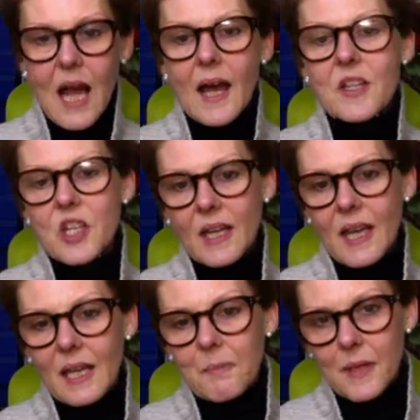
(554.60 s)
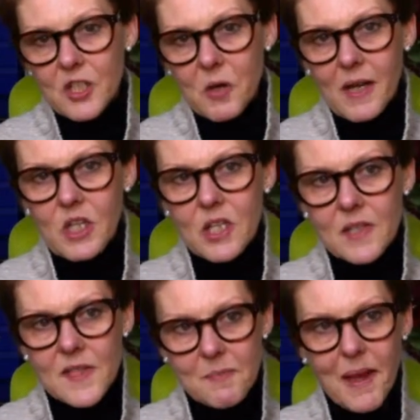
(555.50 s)
and checking
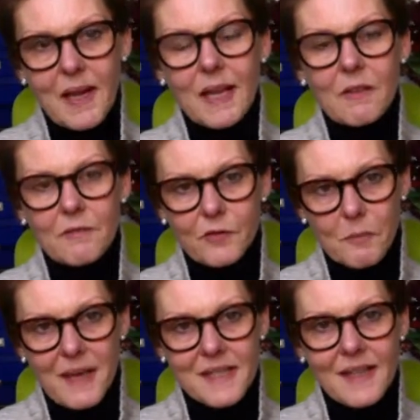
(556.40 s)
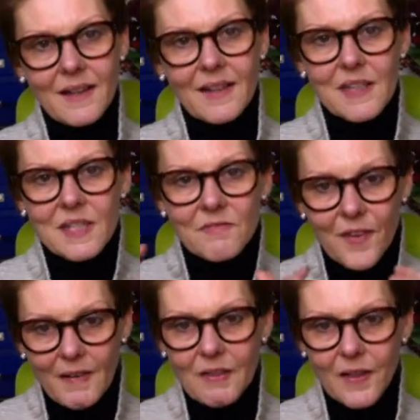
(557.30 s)
punctuation, spelling, formatting. That's the
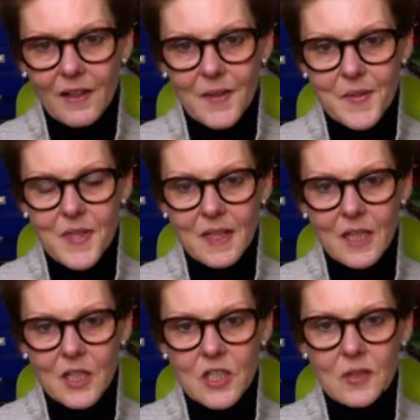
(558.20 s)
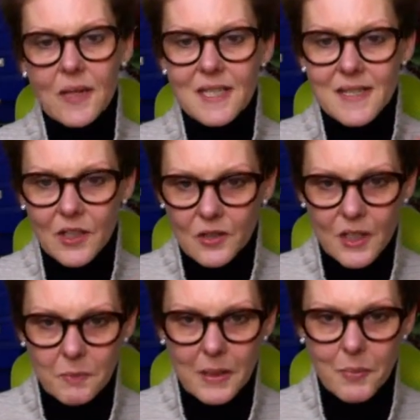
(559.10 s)
very, very last thing that you do. It is
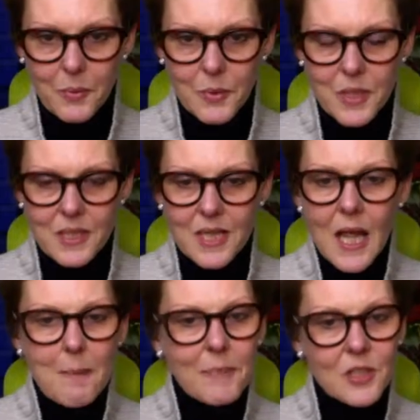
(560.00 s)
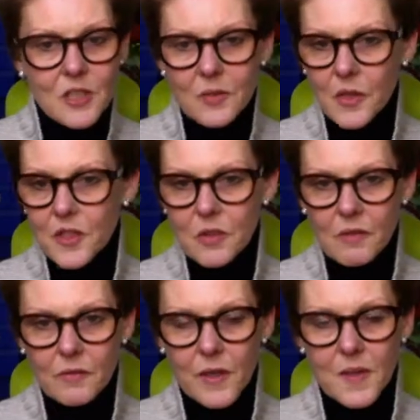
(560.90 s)
incredibly important, but do not do it
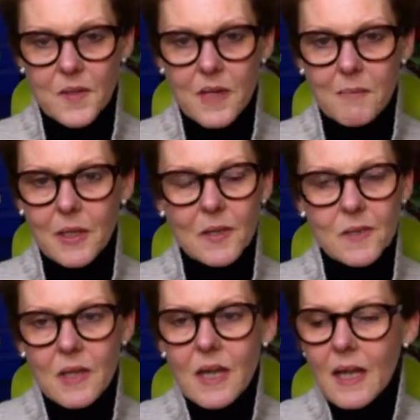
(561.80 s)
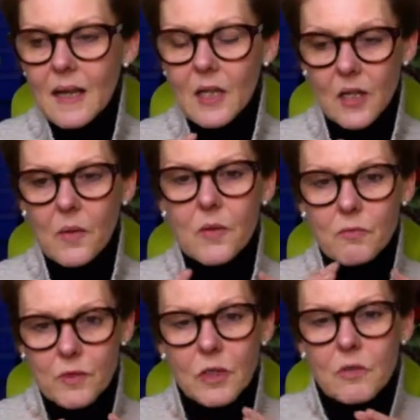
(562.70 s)
first, because
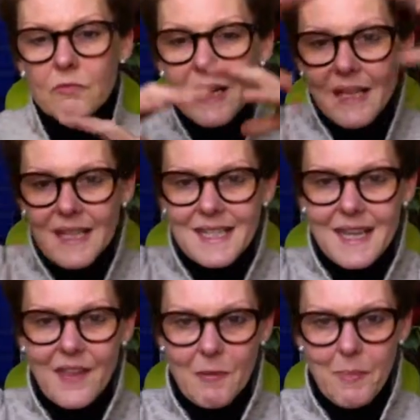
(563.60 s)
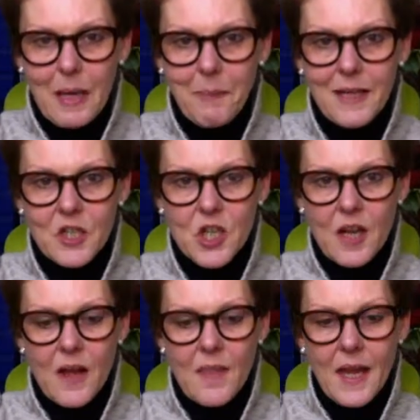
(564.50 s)
you really need to get the big picture
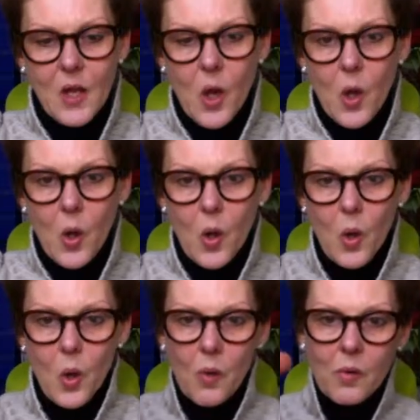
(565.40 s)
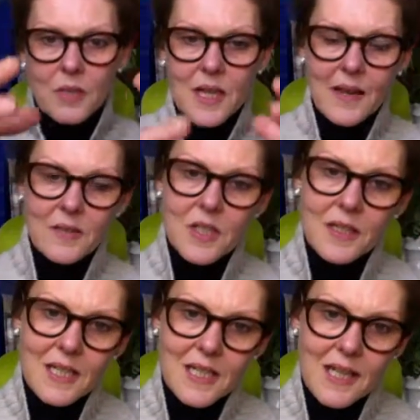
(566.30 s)
and then hone down to the
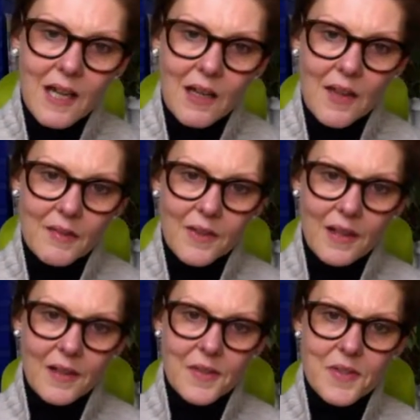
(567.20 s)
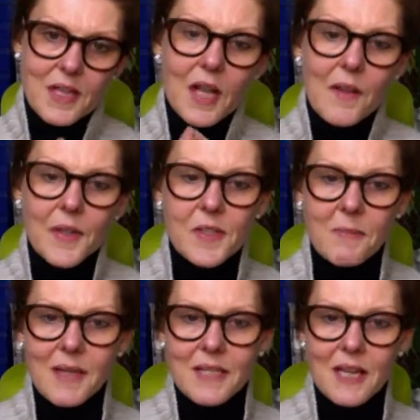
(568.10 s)
detail at the very last. Those are
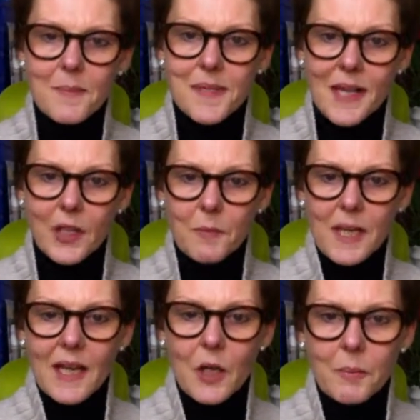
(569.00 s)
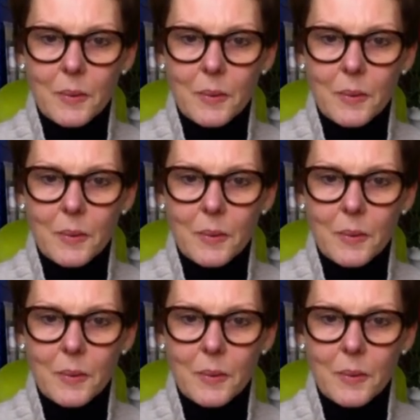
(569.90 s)
my tips. I hope they help.